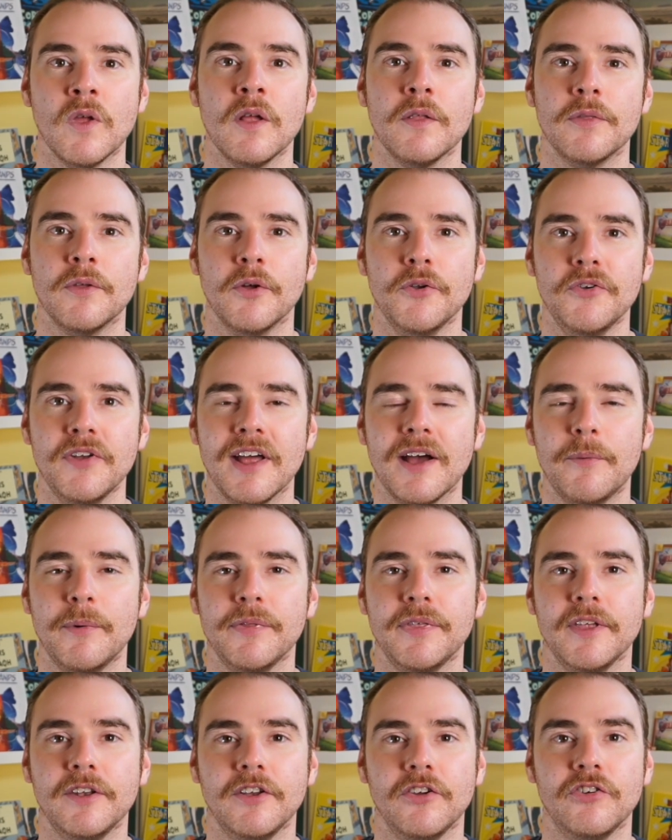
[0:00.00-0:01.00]
Though now with
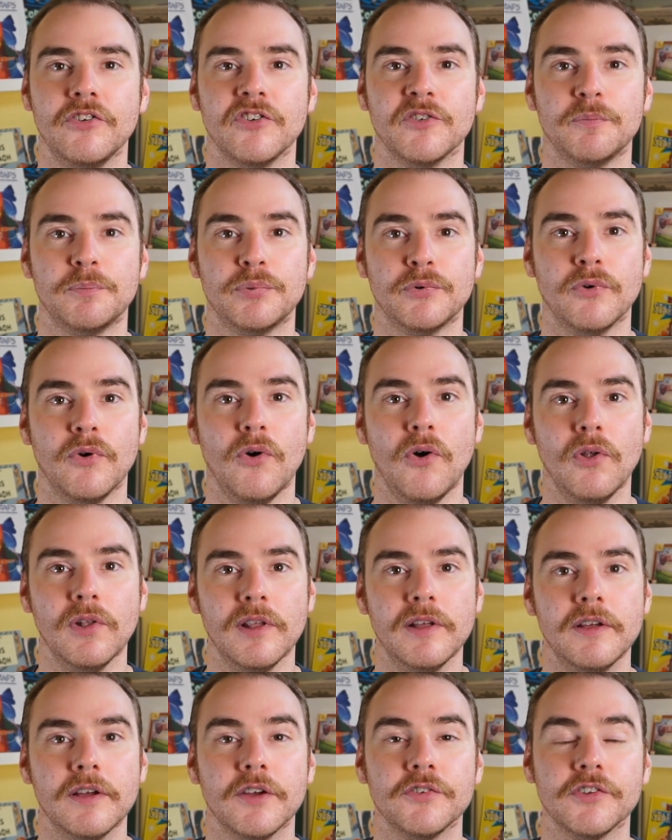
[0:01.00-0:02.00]
the addition of
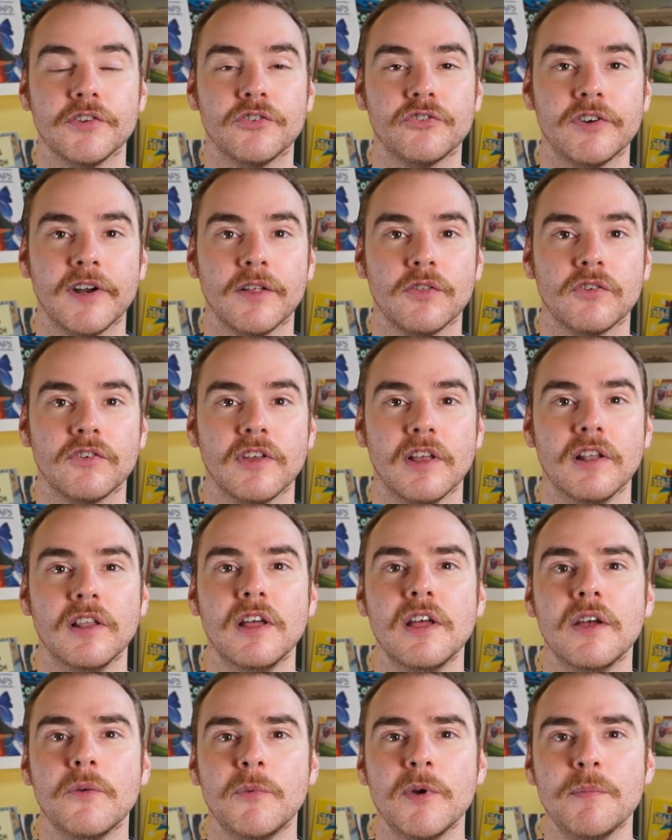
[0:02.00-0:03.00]
Brawler as a strength skill,
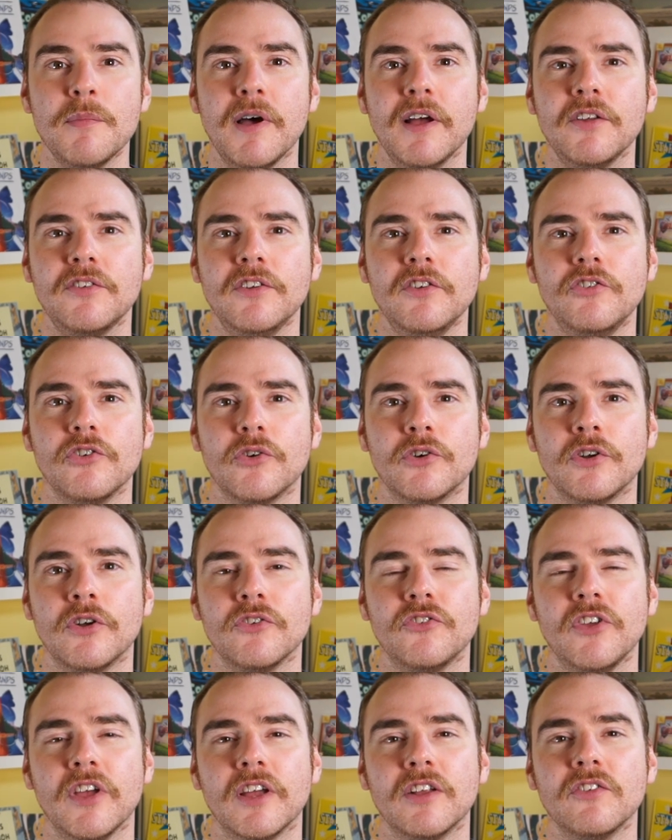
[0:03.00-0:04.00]
we might see Juggernaut
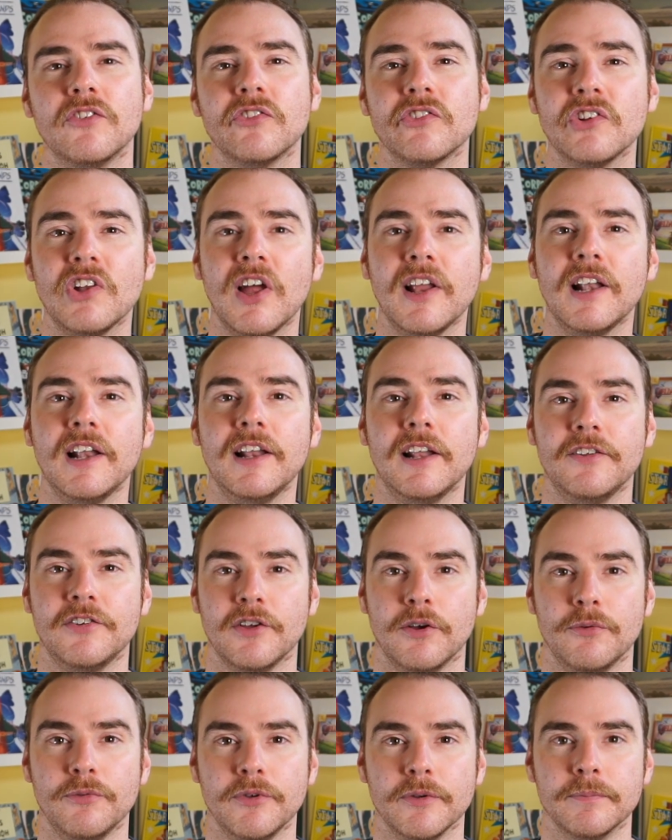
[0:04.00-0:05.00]
taken slightly less
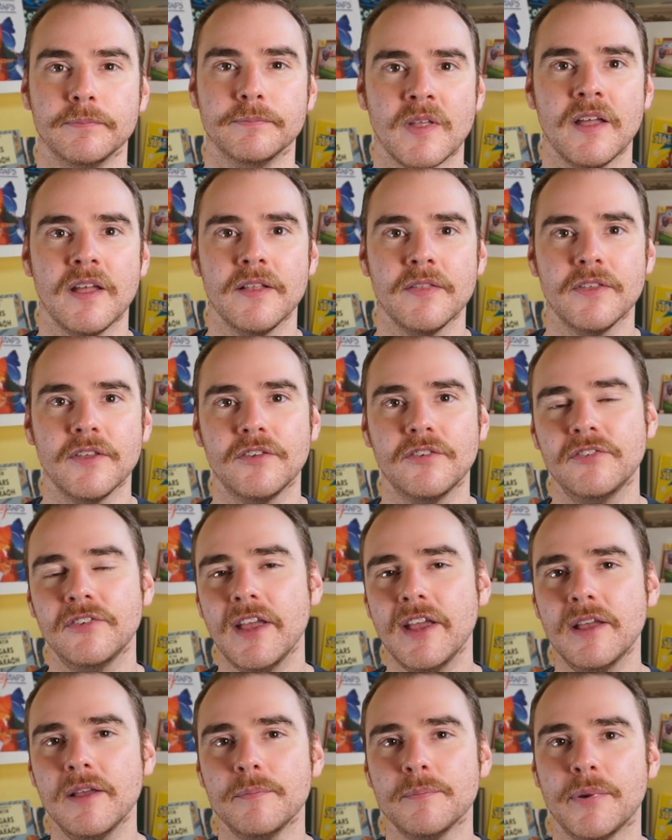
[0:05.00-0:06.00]
often. The
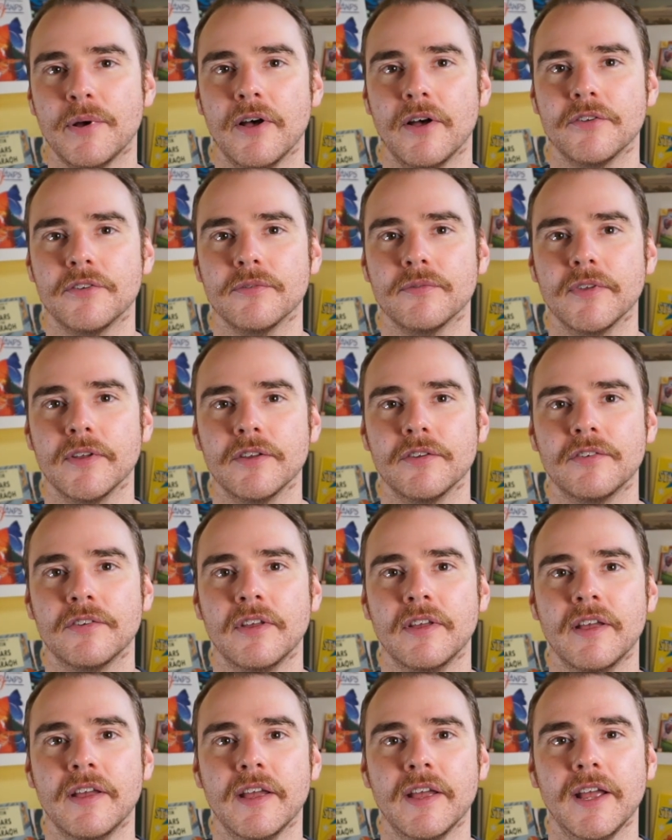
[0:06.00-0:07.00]
second part of this
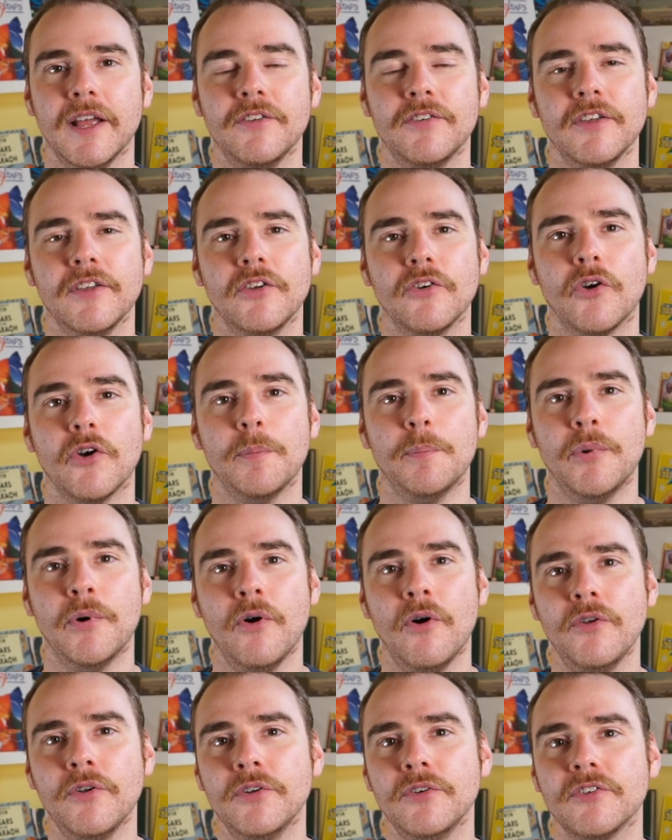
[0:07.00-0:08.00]
is that your
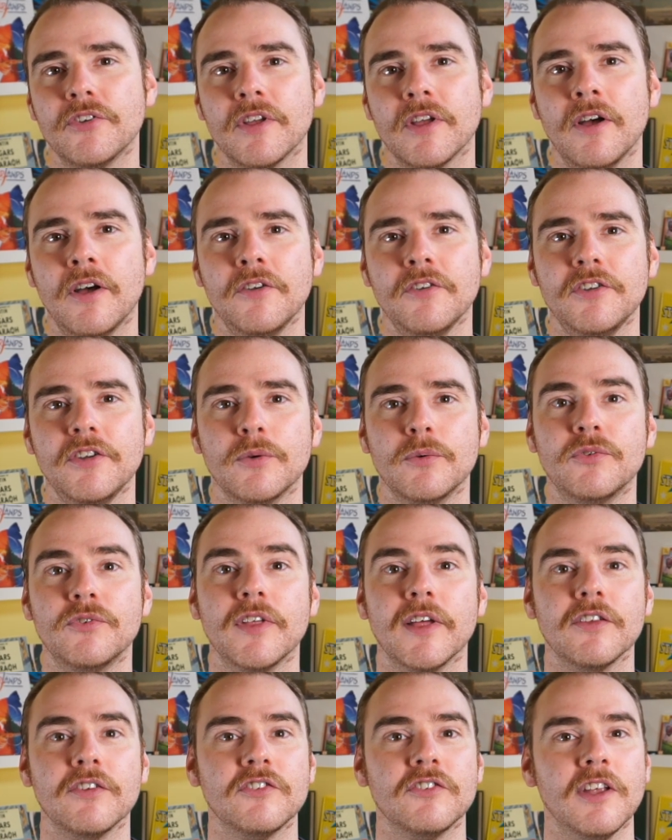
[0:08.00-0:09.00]
opponent can't use
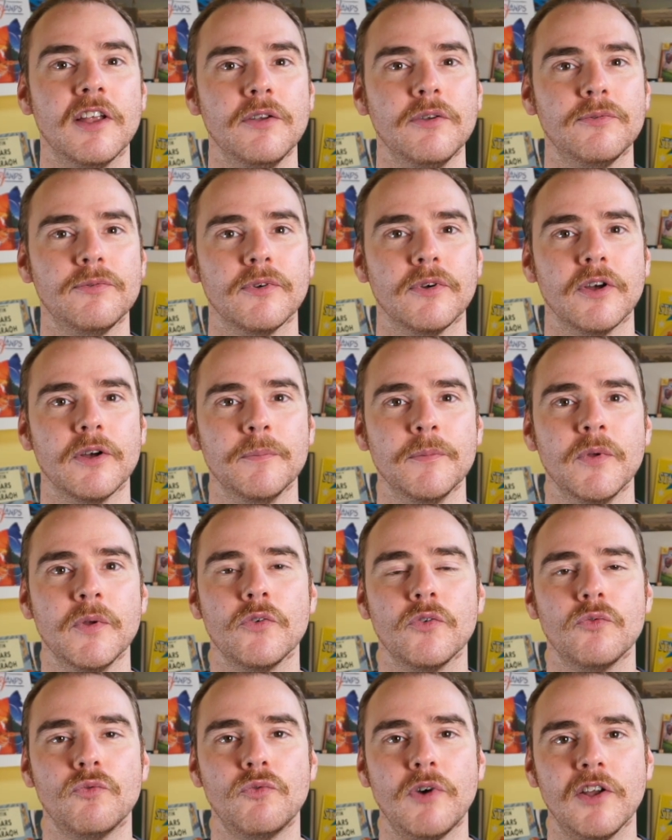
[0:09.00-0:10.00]
their stand
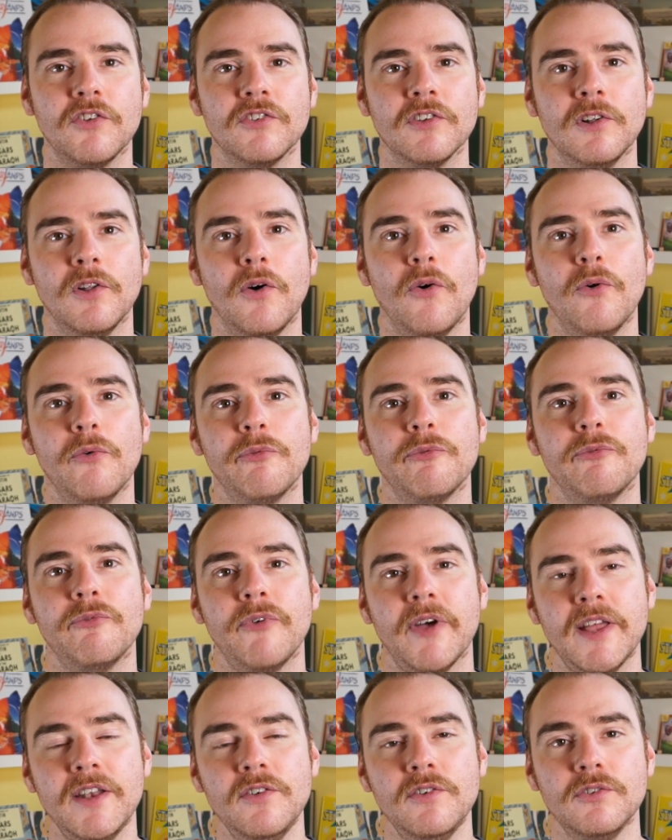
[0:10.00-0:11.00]
firm, wrestle or
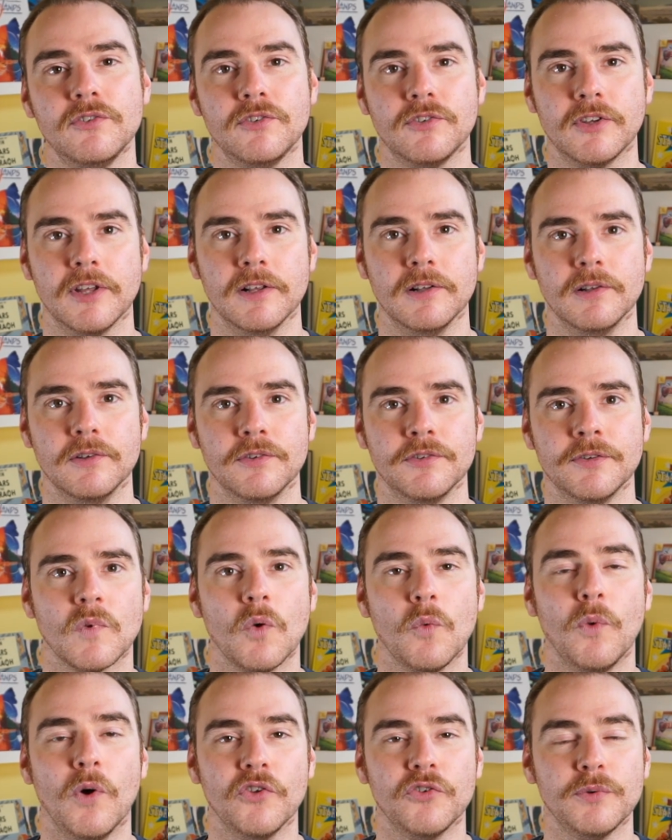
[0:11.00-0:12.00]
fend skills
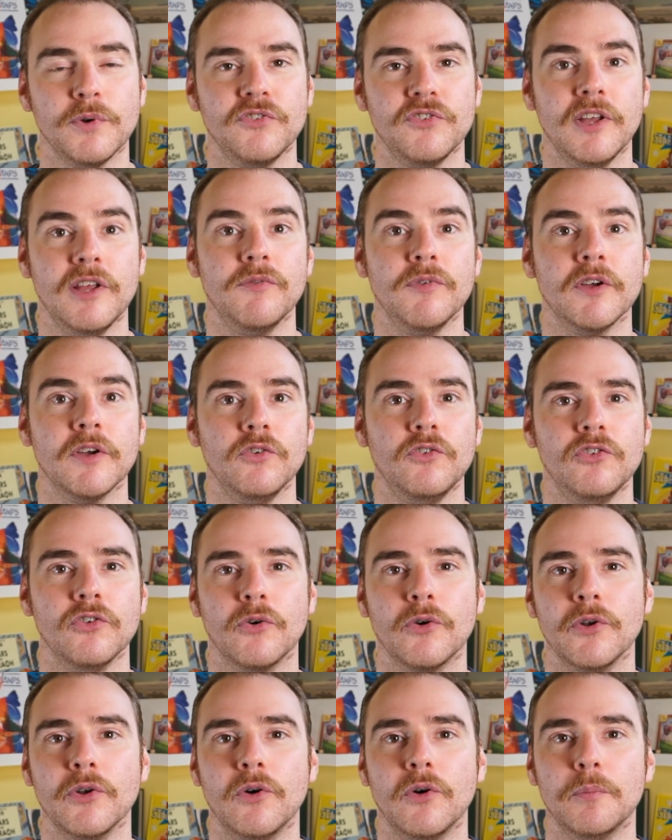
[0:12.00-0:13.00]
whilst receiving a
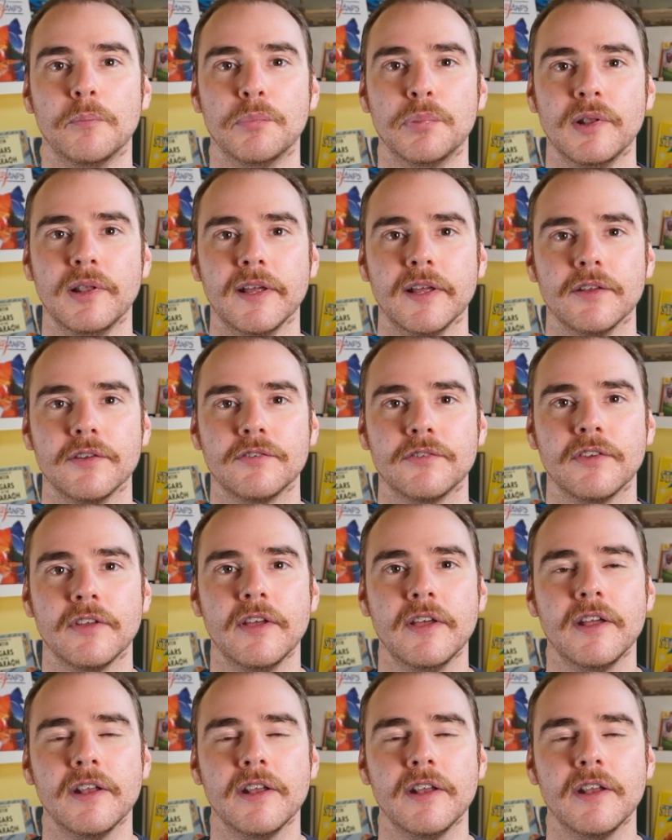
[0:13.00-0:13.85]
Juggernaut blitz.